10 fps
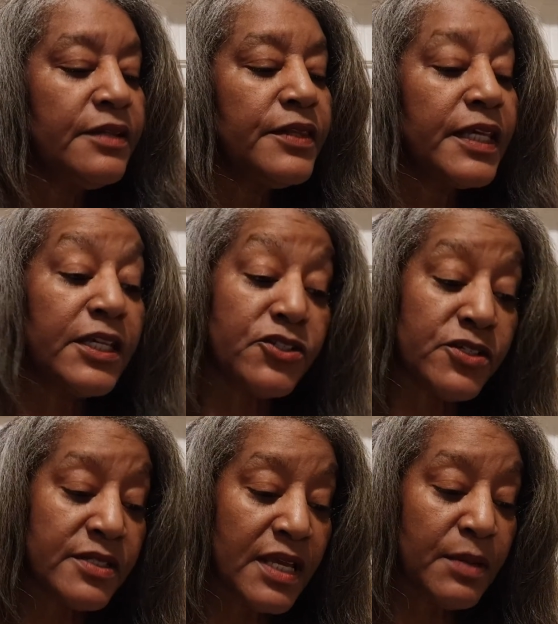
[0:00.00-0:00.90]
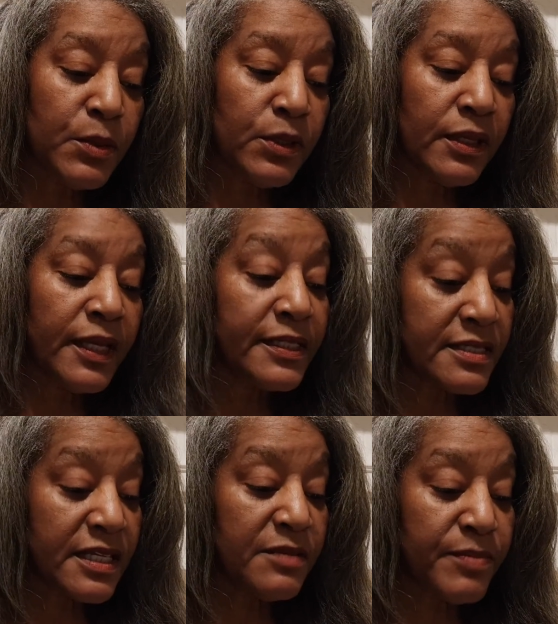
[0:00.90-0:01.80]
The kitchen table had
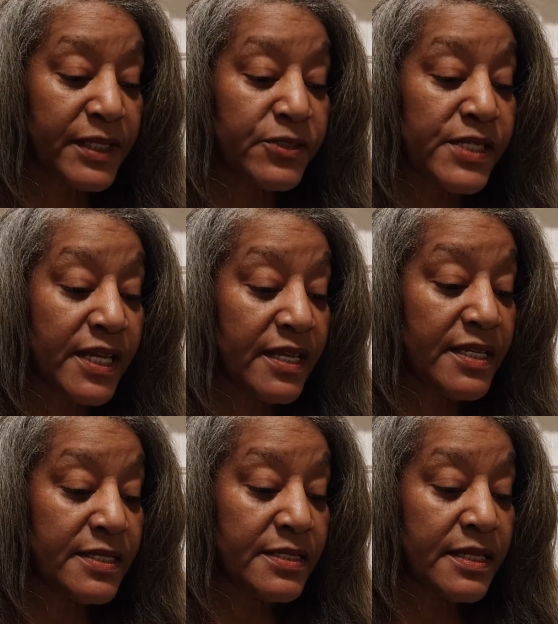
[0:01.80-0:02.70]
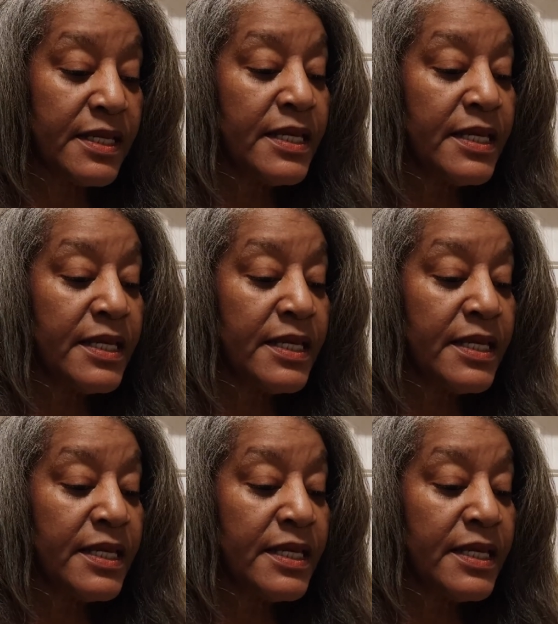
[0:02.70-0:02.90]
seen better days.